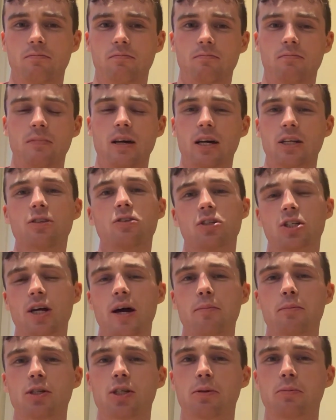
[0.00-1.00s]
national
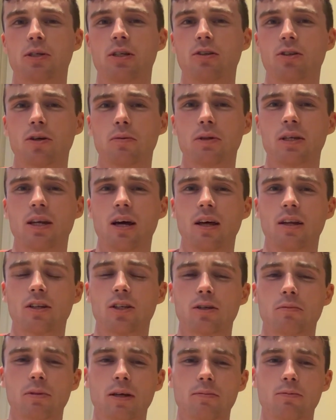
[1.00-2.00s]
championships here in Dublin, and
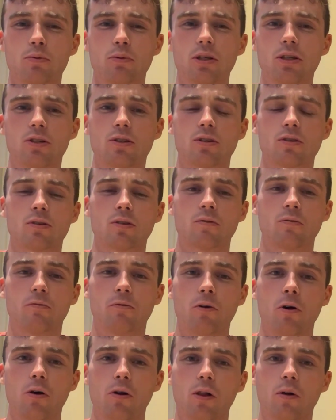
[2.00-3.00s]
sometimes when you
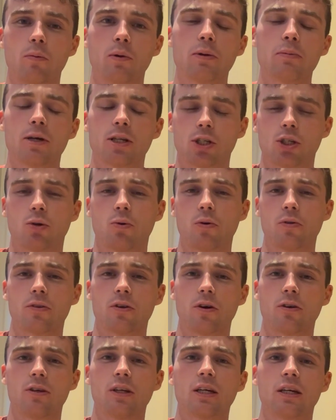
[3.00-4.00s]
fall a wee bit short
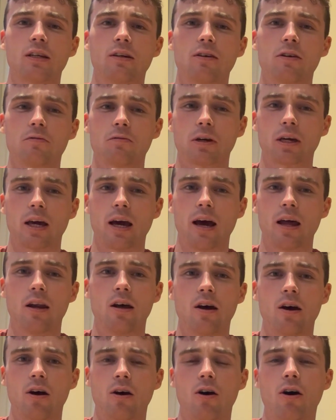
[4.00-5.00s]
there, you can nearly
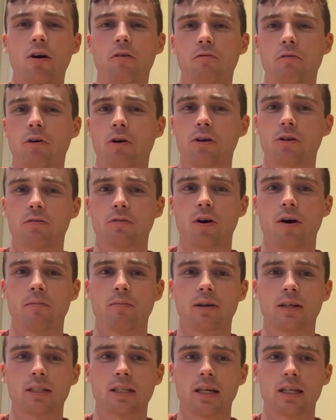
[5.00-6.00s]
forget how far you've come.
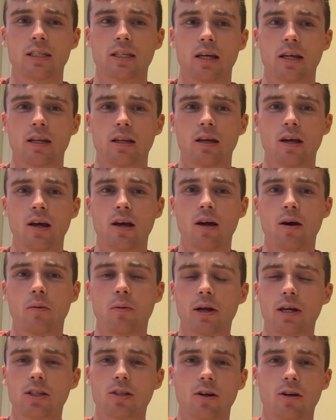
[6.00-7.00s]
And as I said,
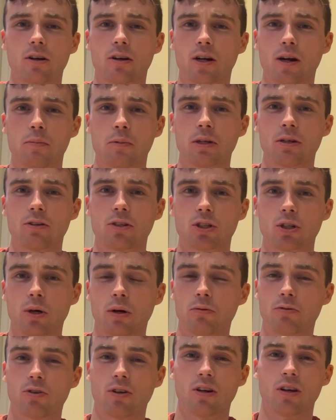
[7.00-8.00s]
when I started a couple of years ago, I
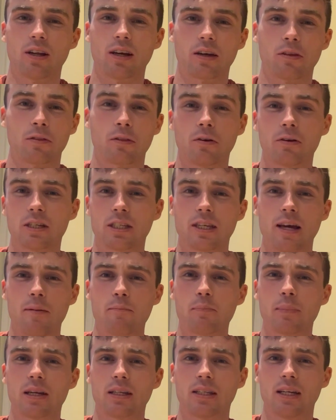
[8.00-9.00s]
was running like a
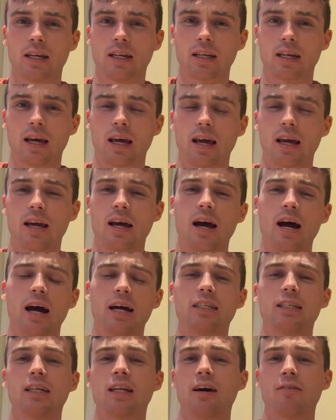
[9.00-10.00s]
37-minute 10K. I
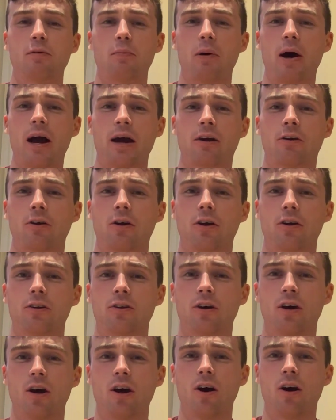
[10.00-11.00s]
did have a
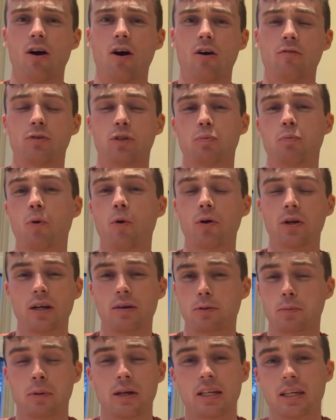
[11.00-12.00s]
background of sport. I
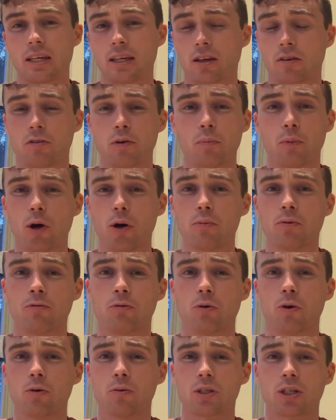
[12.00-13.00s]
was playing Gaelic football
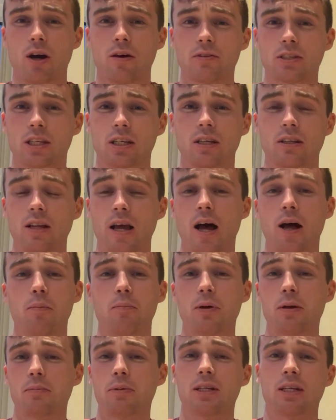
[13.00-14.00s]
before, which obviously helped
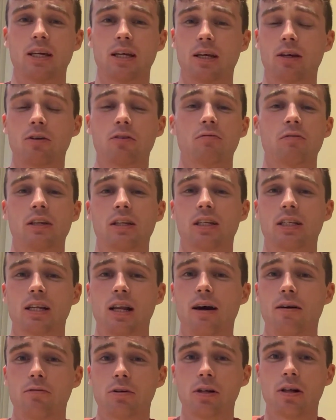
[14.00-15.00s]
me maintain a good fitness
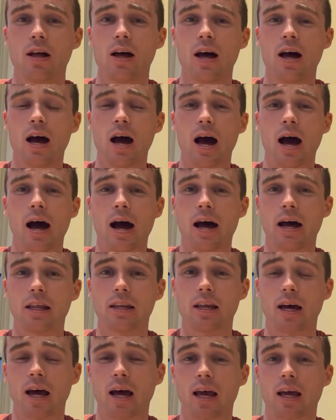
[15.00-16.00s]
level,
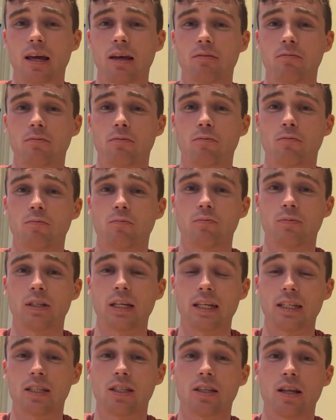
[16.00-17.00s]
and I
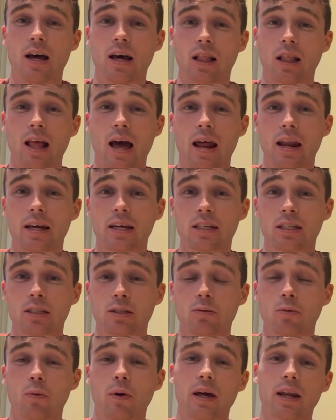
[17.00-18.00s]
did
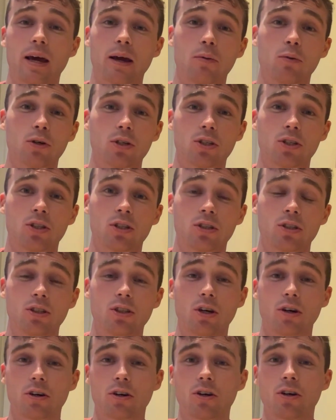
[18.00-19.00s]
athletics when I was
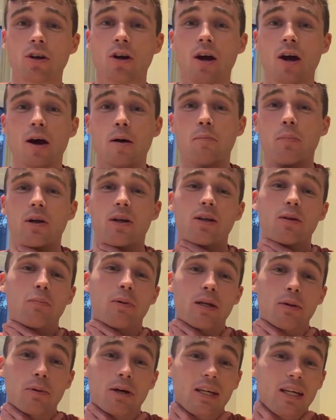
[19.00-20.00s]
younger, but it had
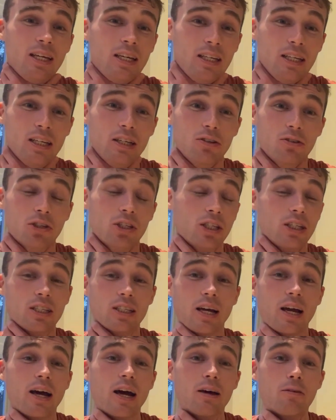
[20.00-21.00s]
been about 8 years since
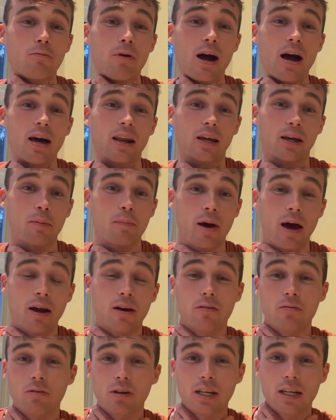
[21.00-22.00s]
I had ran a
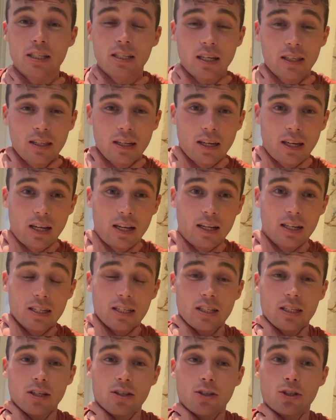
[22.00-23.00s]
competitive race, I think, at
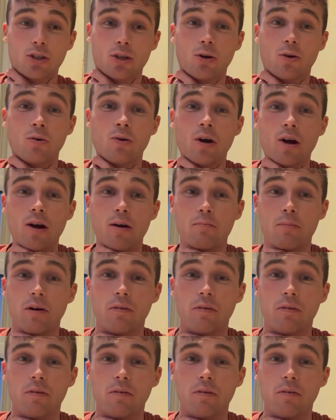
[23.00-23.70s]
least. So my